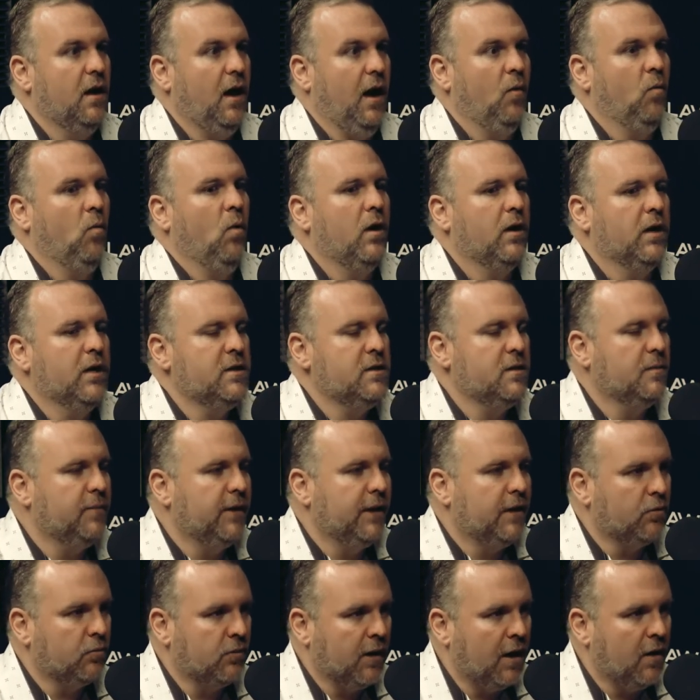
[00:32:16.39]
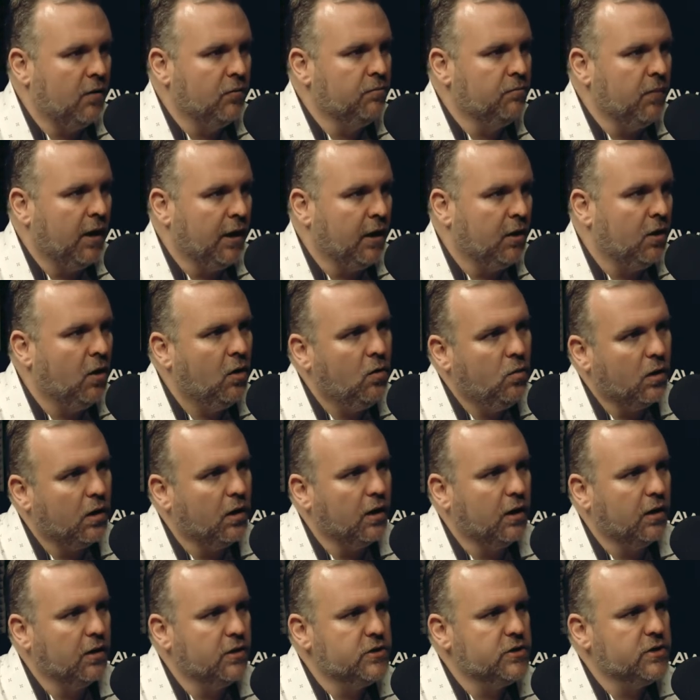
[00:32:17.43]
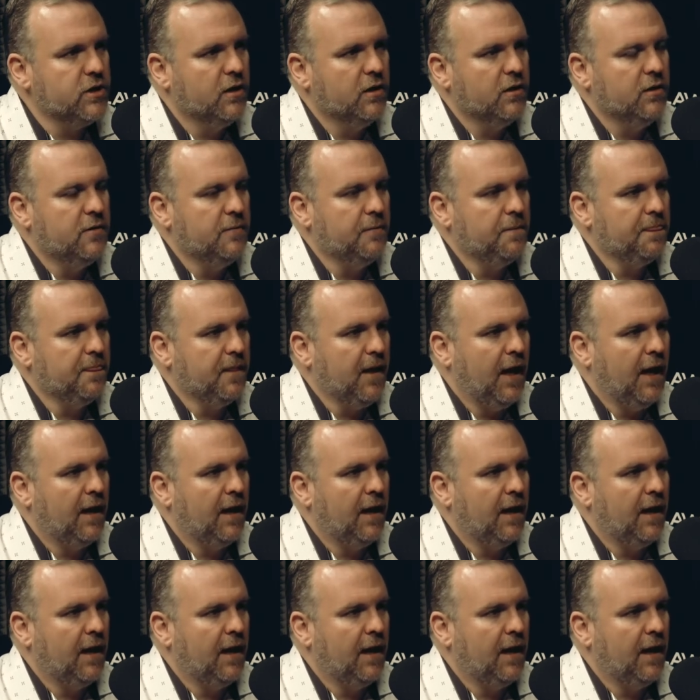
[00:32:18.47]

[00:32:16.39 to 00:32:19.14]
I wanted to be around my coworkers. Yes.